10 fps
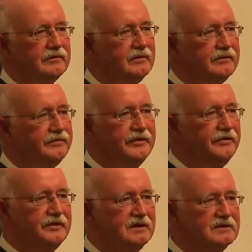the, the
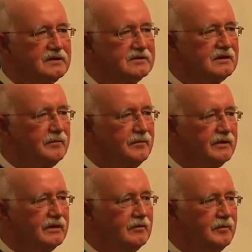50s or
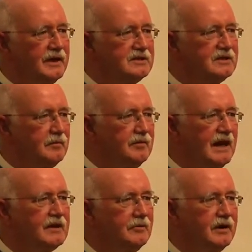something. You imagine
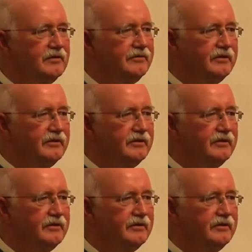black and white